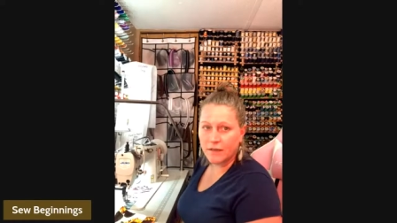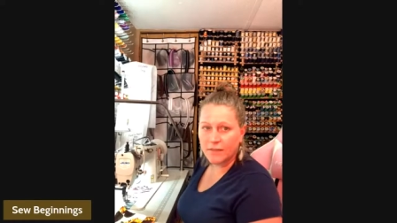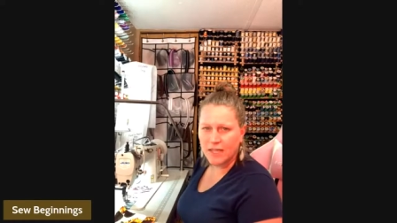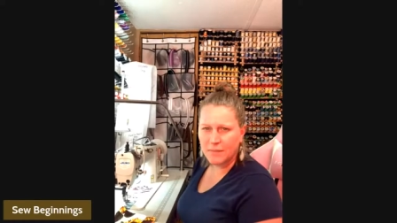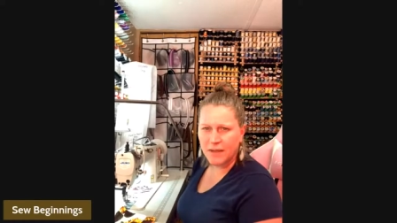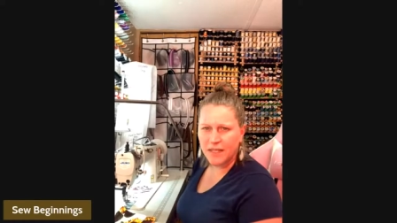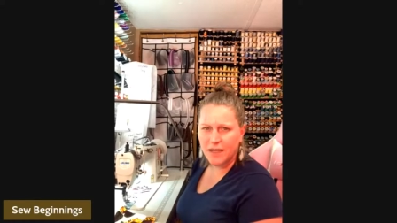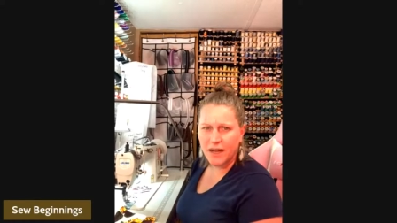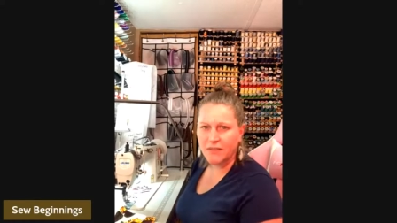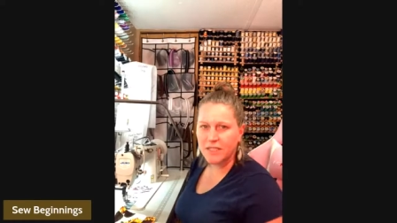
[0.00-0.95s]
Every time
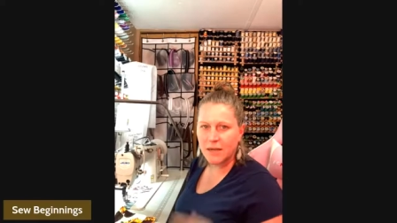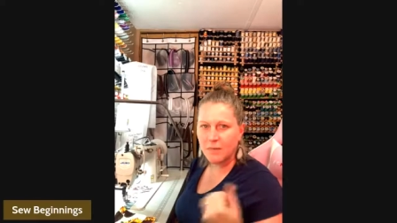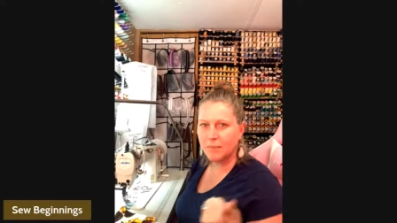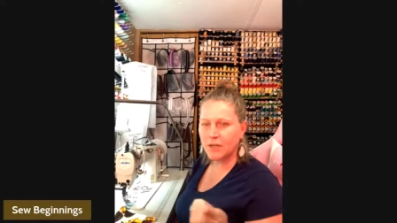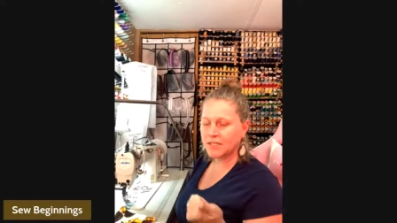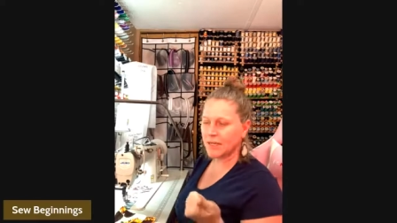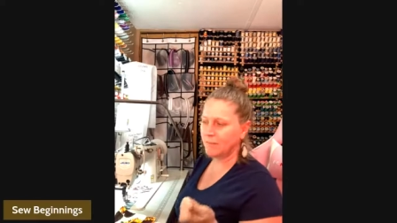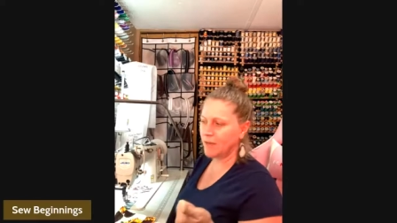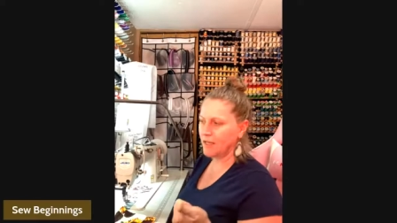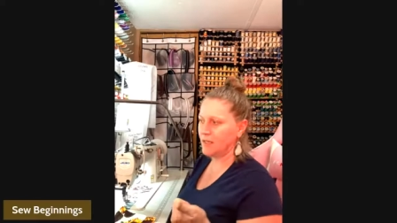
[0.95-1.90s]
I press that
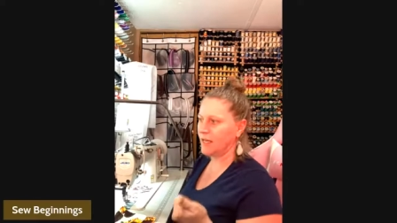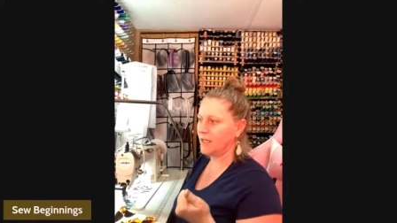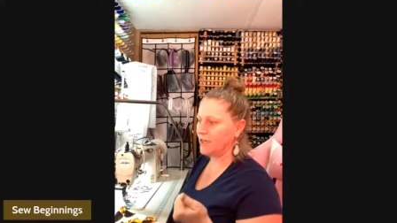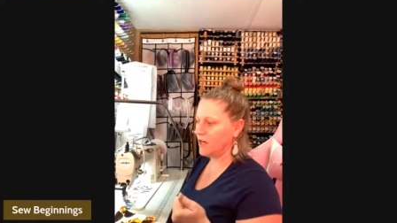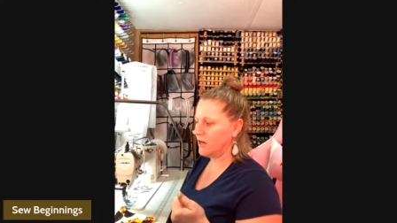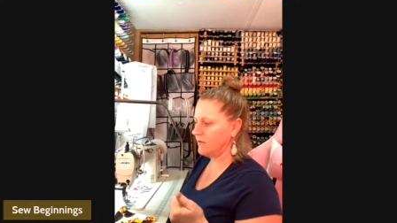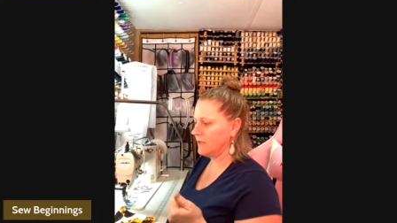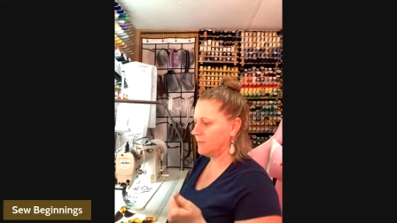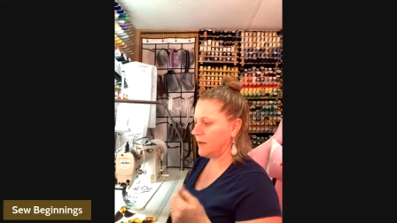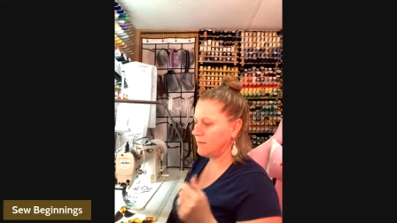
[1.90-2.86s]
button, I get
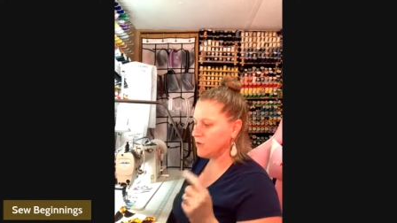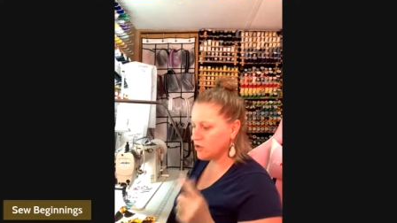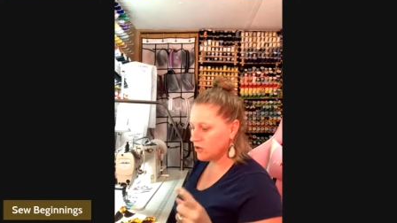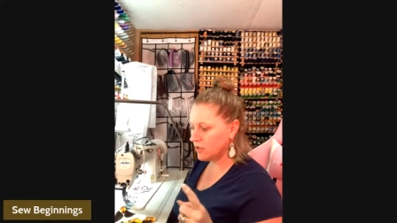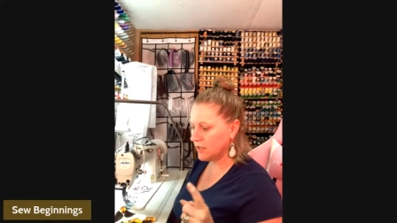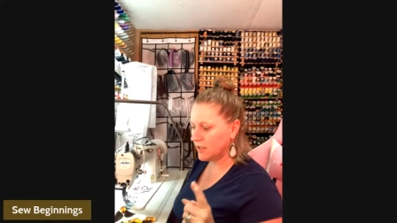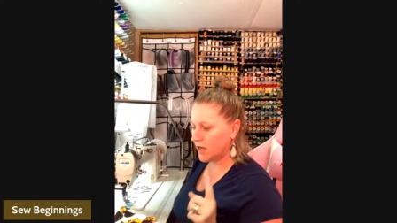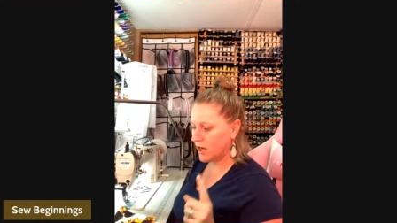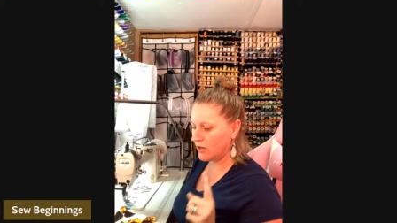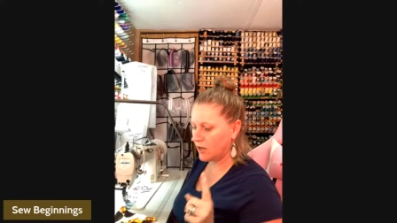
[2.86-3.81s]
nervous, but I'm usually
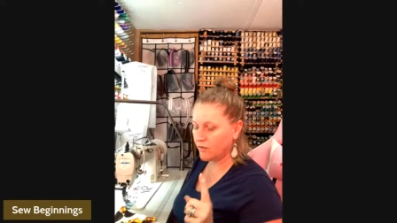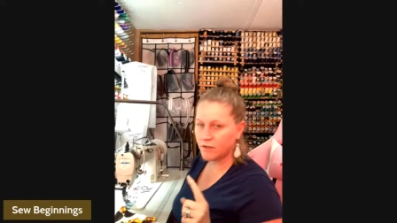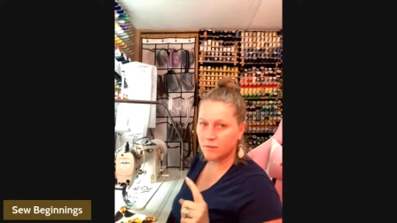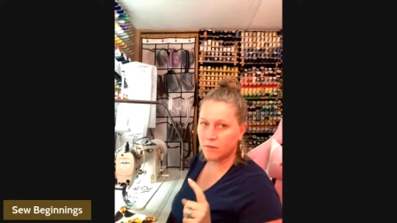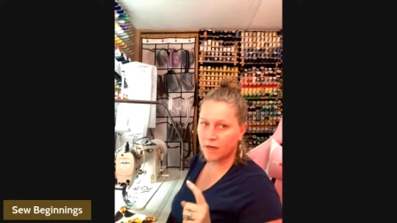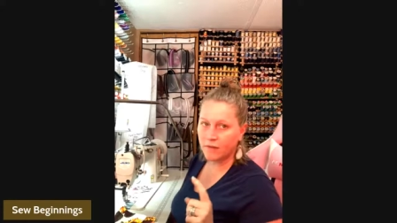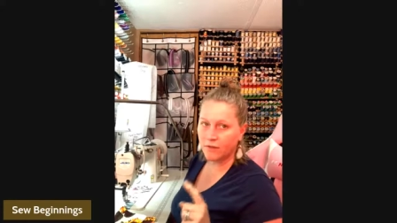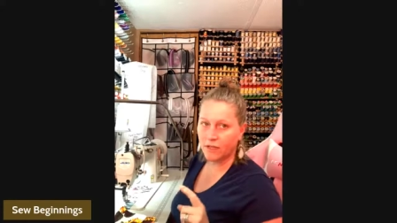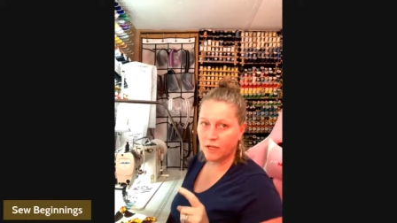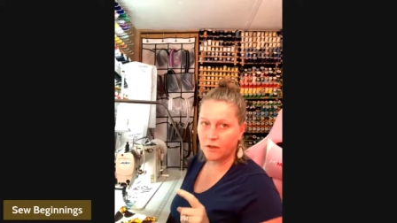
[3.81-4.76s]
not nervous when I
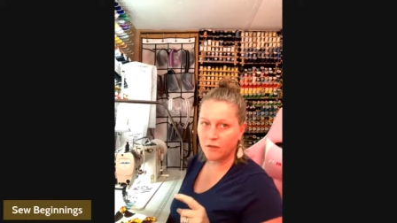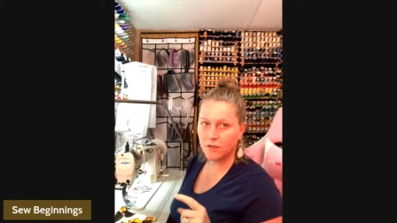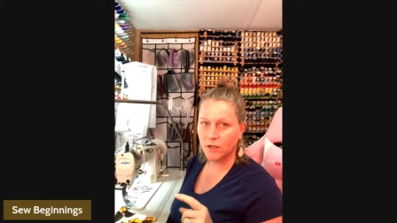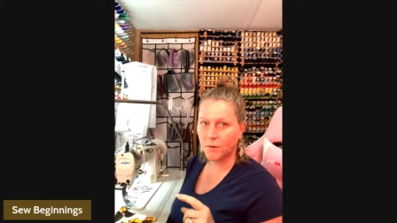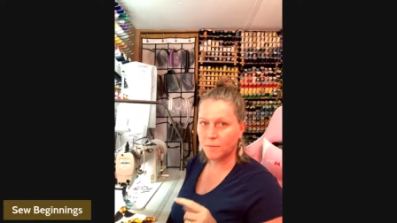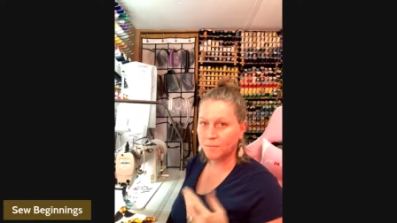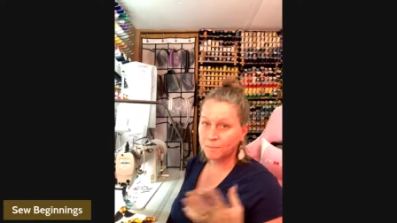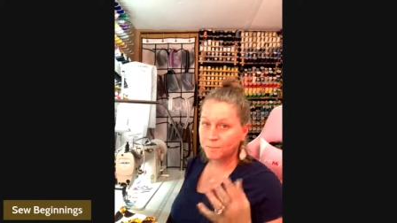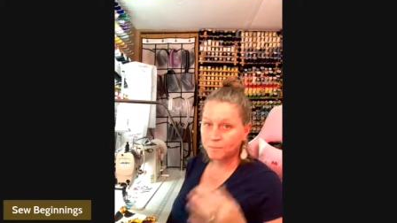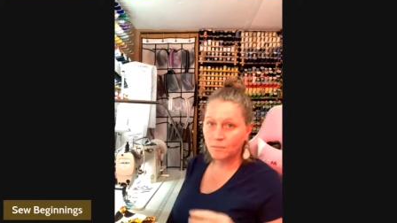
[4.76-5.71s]
video,
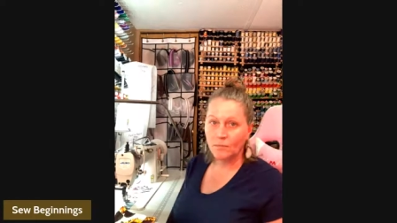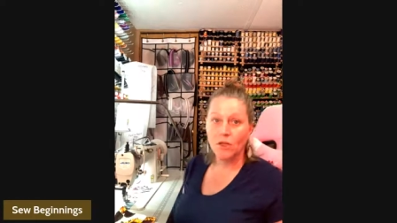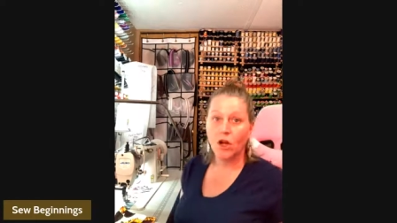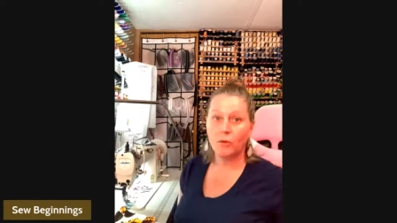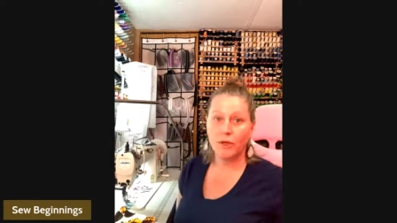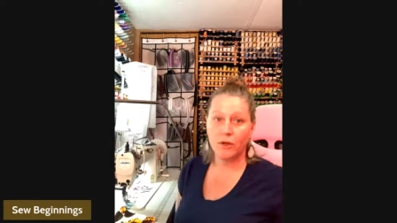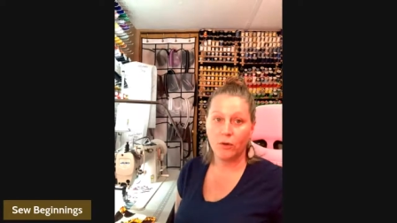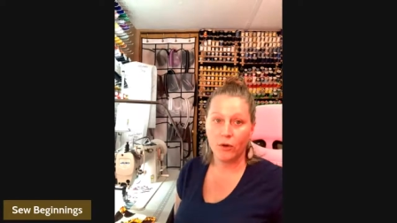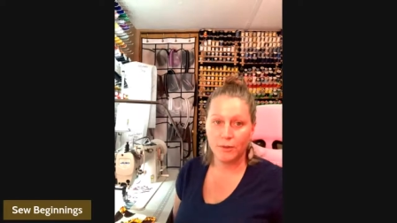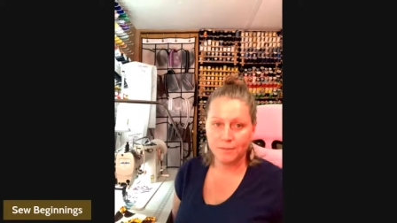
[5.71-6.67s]
or
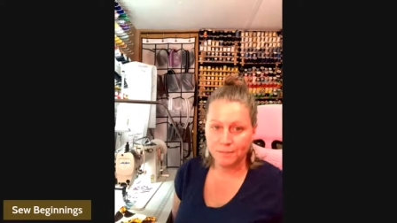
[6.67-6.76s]
record.